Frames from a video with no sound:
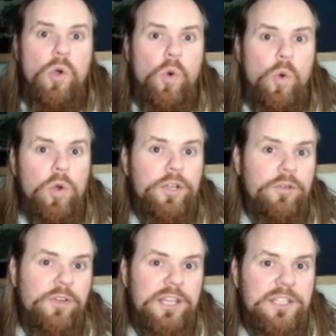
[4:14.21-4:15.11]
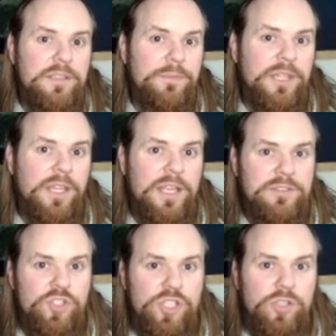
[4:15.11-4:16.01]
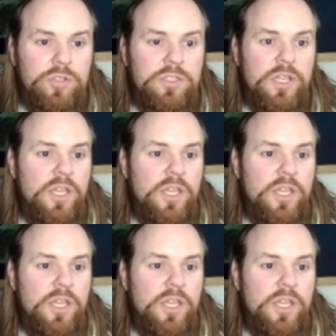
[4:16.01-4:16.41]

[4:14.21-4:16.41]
or you're fighting something that has a shield.